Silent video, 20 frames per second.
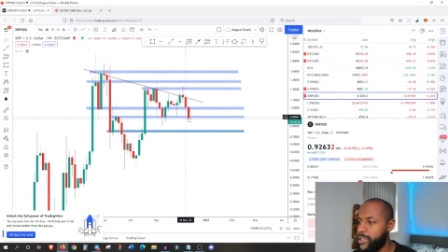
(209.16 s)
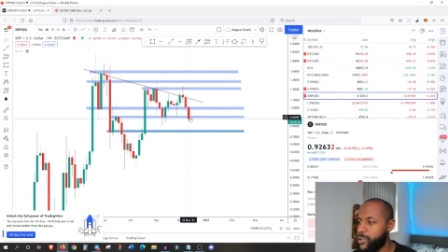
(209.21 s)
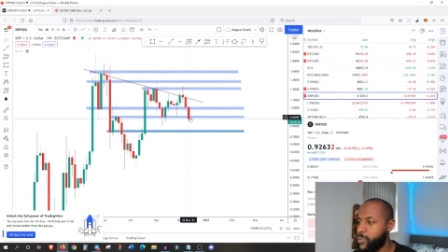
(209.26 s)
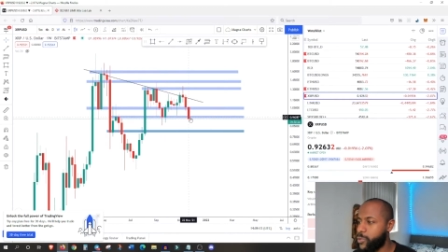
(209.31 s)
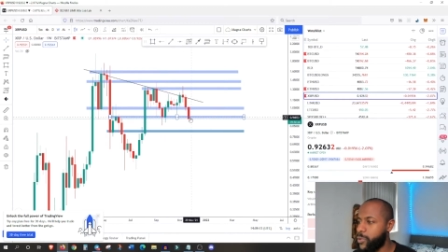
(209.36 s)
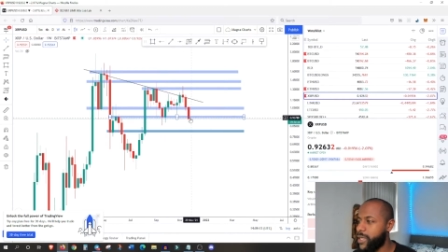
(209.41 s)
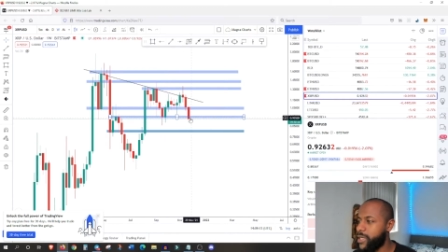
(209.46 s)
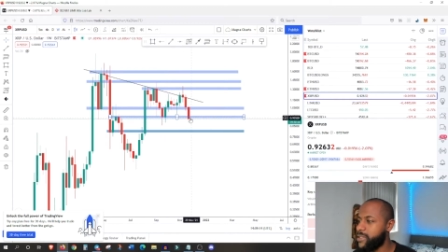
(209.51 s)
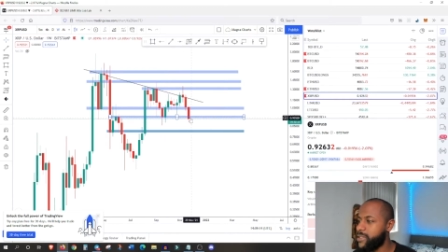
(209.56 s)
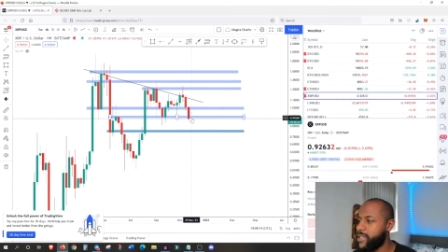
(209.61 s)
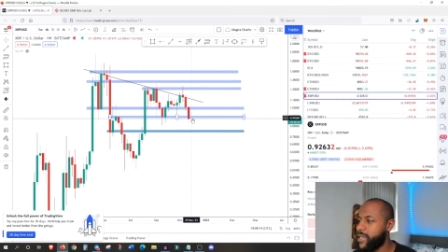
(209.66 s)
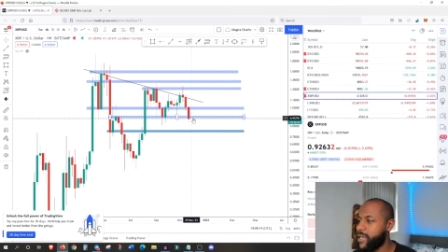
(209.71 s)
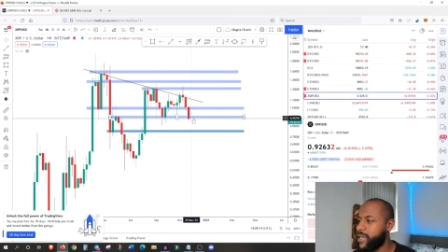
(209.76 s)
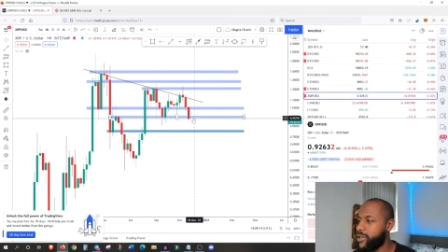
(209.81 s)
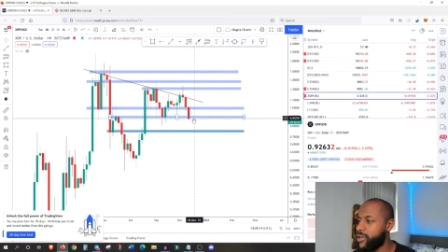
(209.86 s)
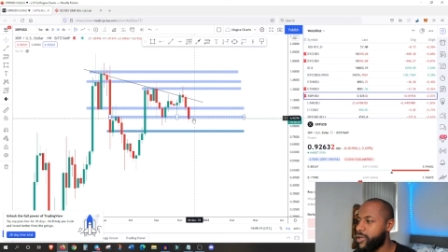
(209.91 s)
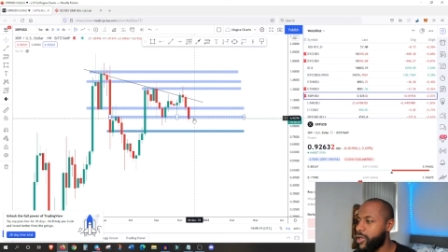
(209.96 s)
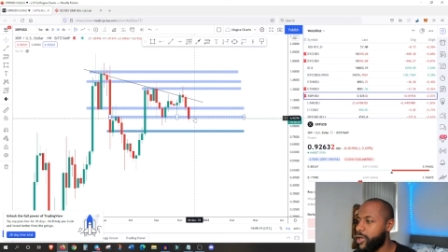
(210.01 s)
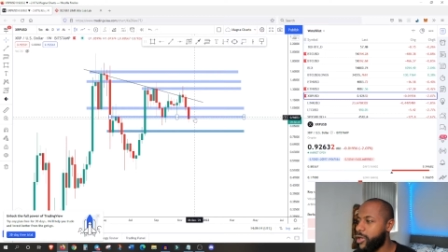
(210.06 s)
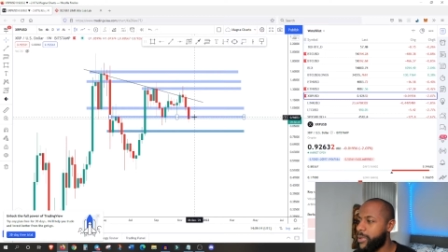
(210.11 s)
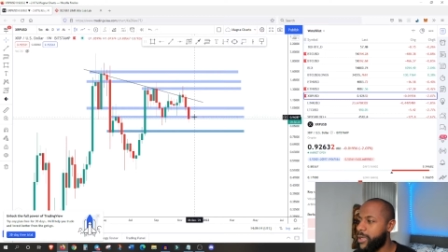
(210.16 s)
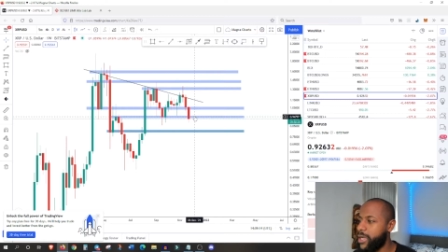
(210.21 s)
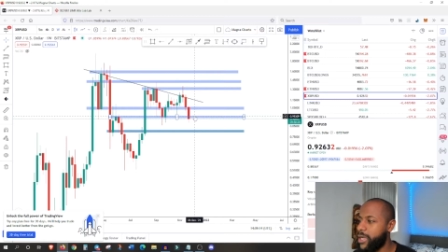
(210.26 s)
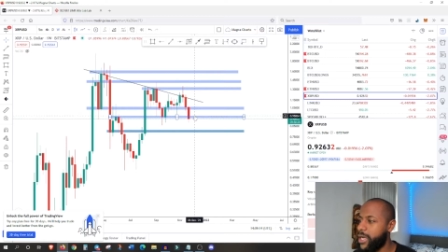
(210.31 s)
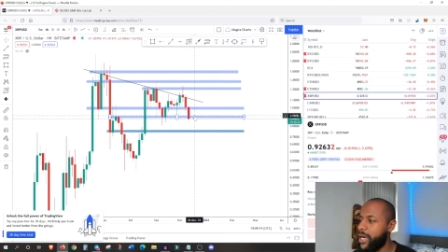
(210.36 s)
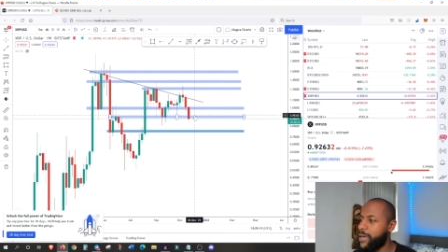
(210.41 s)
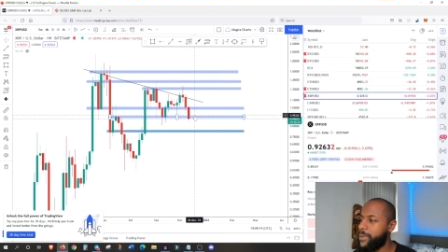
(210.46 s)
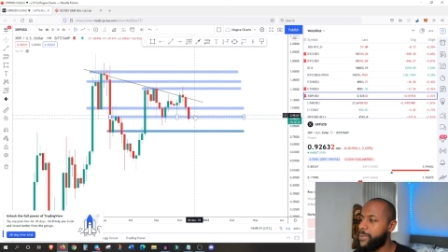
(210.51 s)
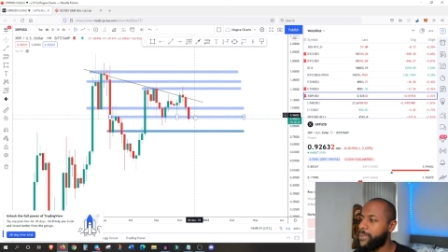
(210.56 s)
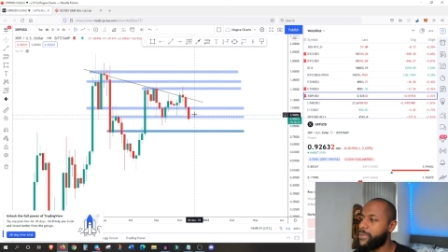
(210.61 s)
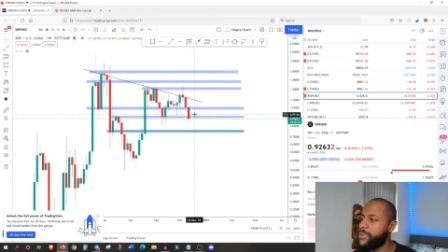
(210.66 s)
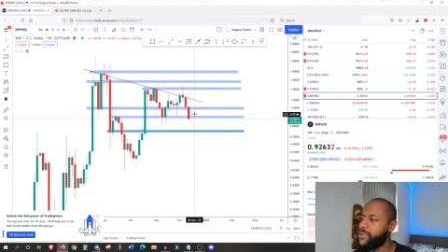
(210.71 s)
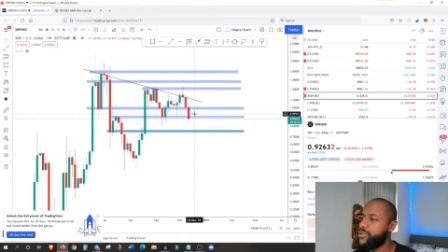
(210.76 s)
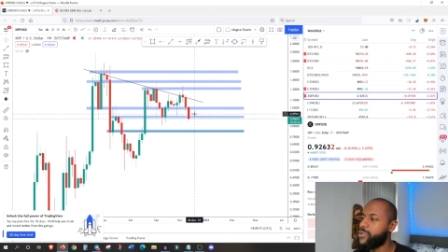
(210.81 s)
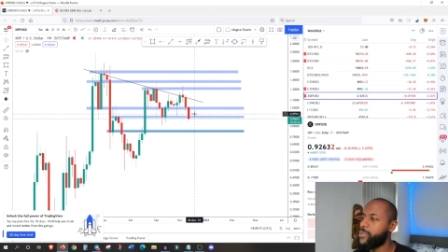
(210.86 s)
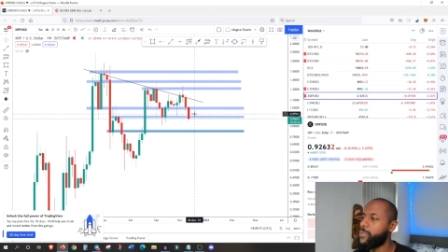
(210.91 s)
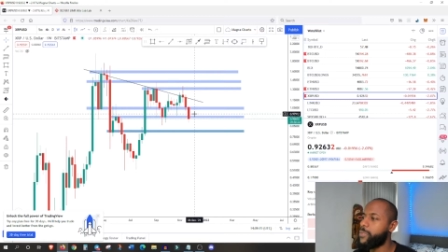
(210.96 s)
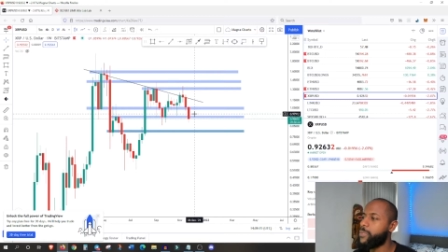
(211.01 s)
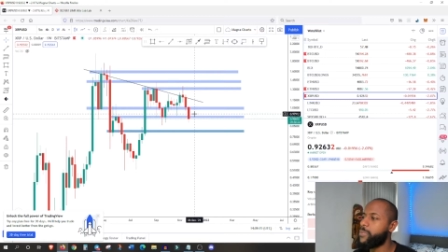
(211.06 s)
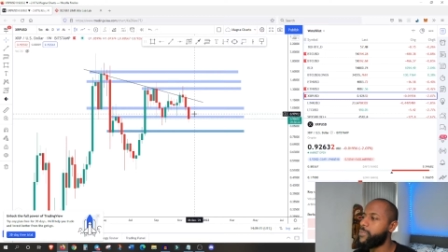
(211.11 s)
these wicks that could open up
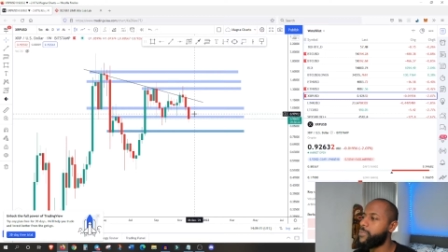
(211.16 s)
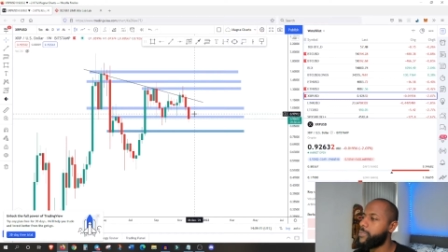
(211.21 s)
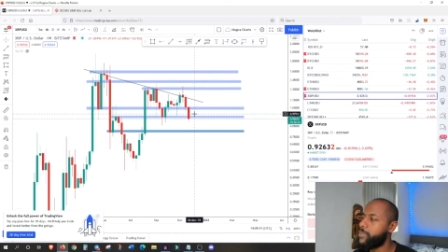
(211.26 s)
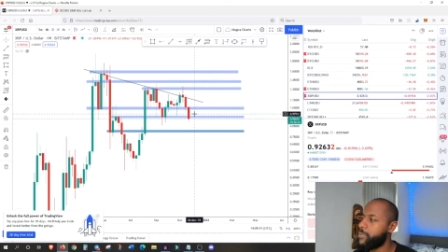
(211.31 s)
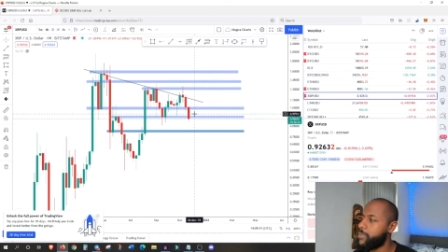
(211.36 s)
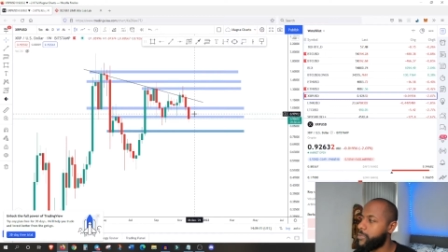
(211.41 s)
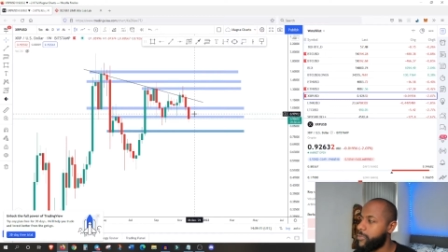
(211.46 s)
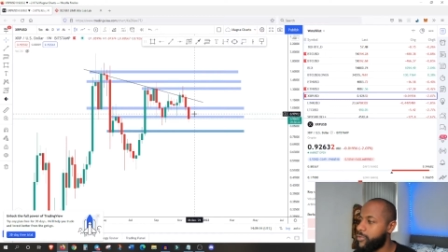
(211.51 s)
to